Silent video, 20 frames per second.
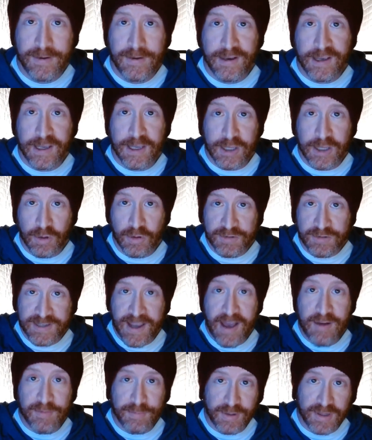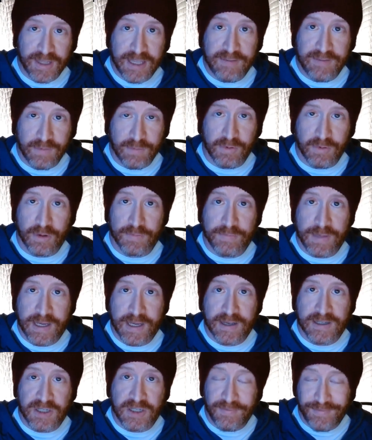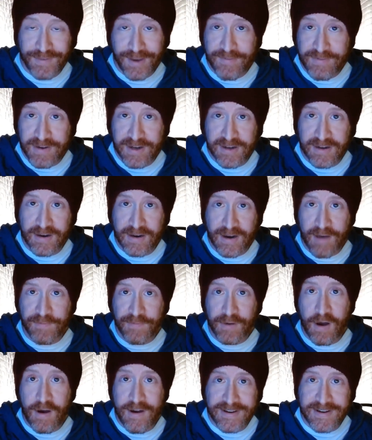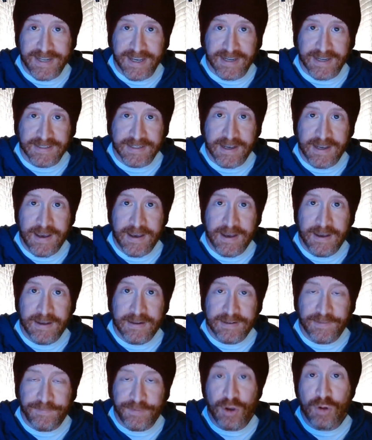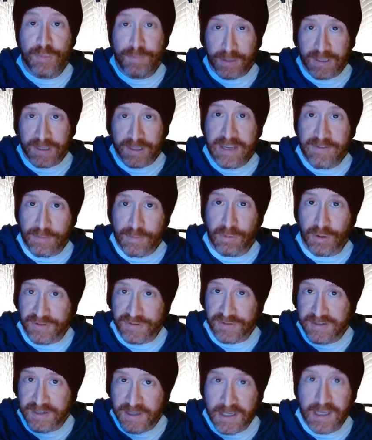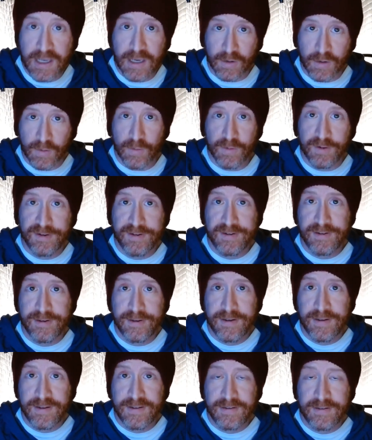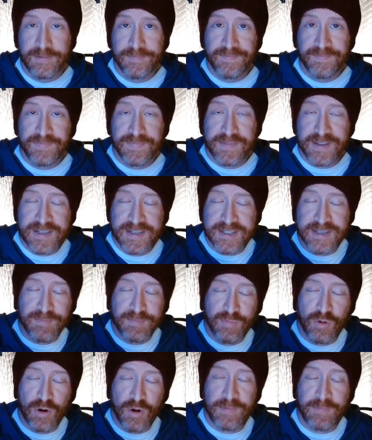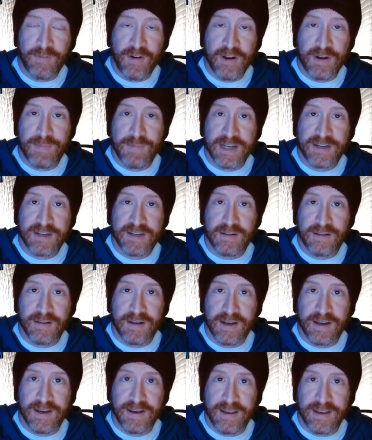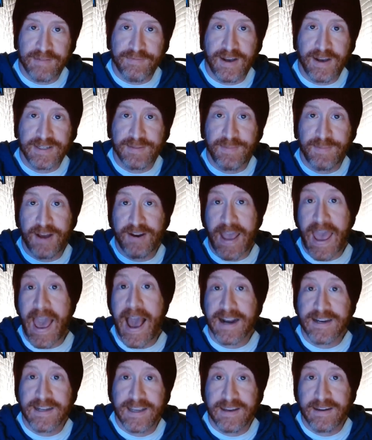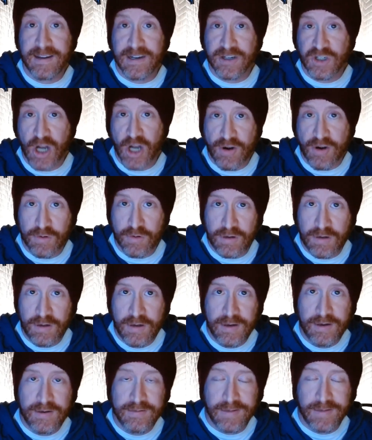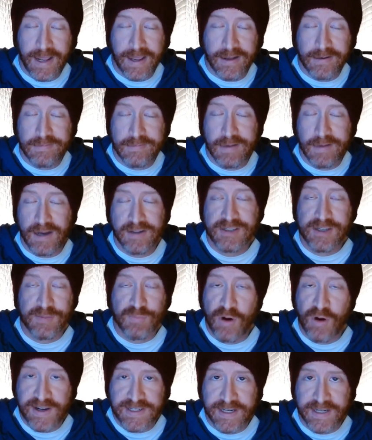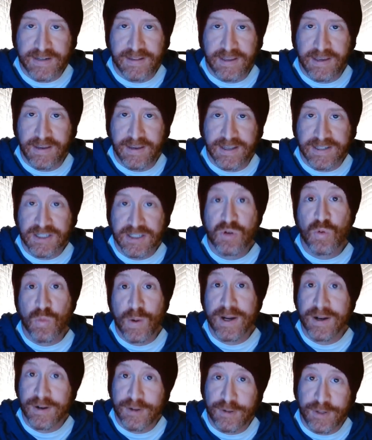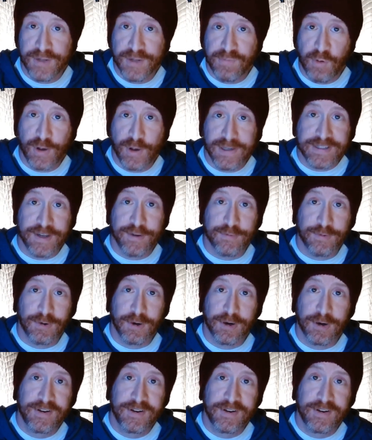You'll sound believable because you've given it enough context to feel believable to you. This is some pretty fundamental advice about acting in general, and unsurprisingly, it's critical in voiceover.